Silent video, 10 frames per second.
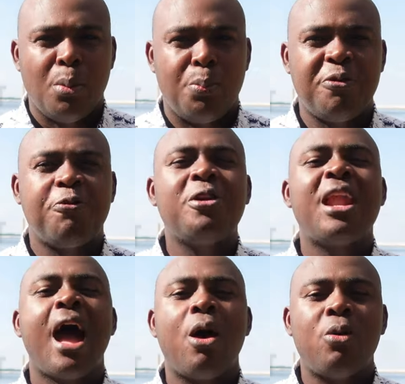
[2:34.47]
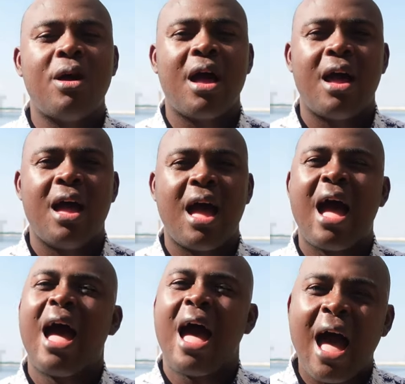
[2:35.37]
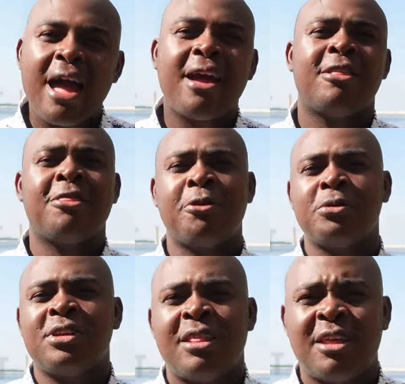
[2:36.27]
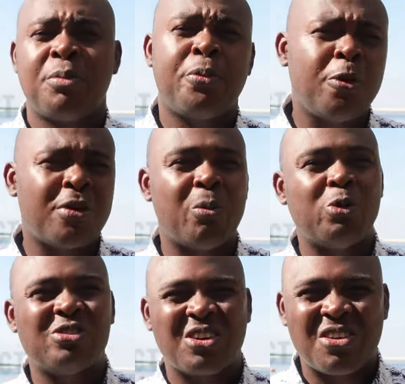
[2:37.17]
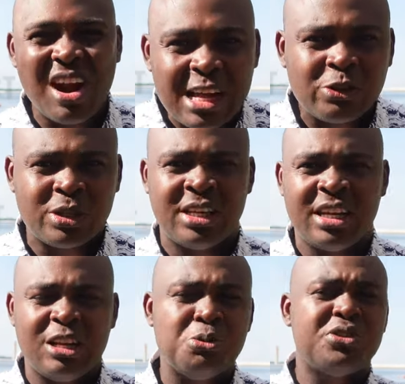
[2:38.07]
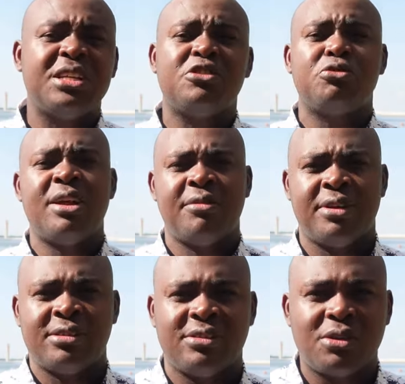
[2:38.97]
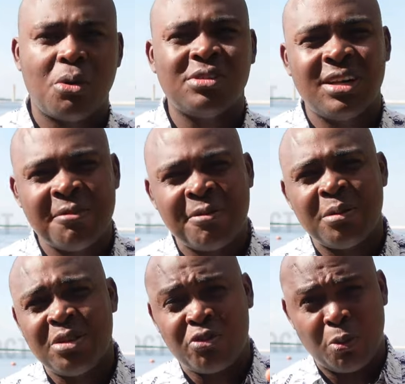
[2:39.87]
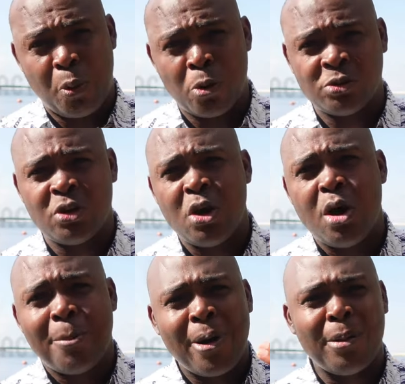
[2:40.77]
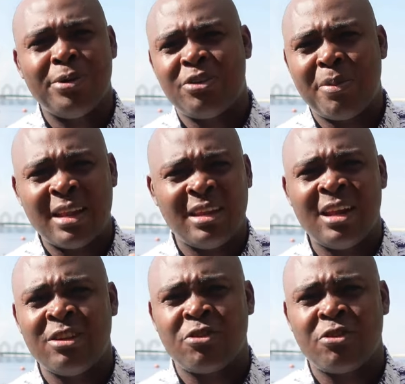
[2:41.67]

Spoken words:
Before now, I had thought that the program was gradually losing its relevance until I found this report published by Daily